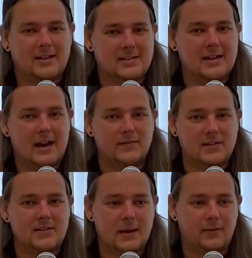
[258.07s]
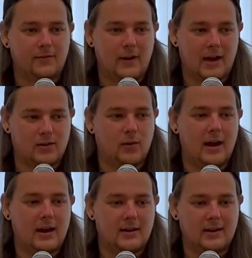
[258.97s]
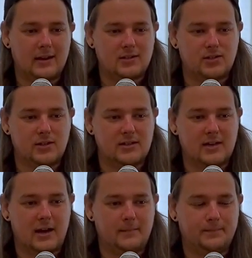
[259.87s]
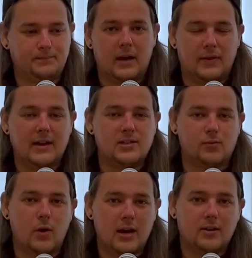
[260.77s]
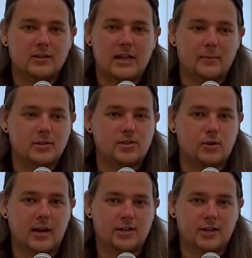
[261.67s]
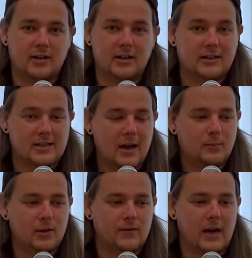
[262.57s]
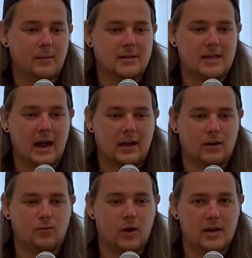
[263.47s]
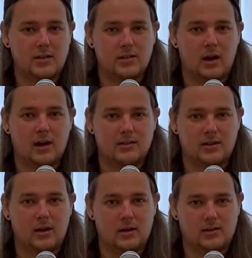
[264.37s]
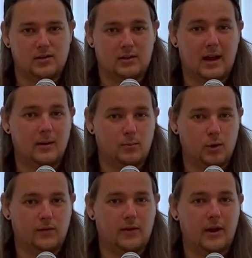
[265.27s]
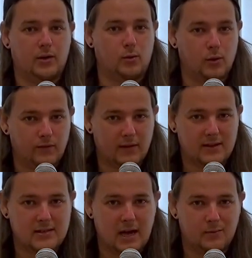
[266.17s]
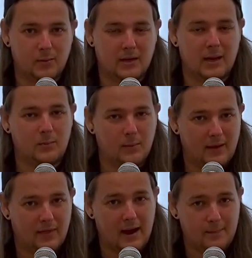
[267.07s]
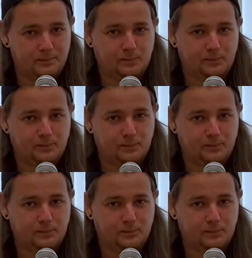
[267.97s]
doesn't have the same effect, right? And I think it's just, I think it's a really good demonstration and an example of how Metallica really started to like improve on their groove on this album and implement that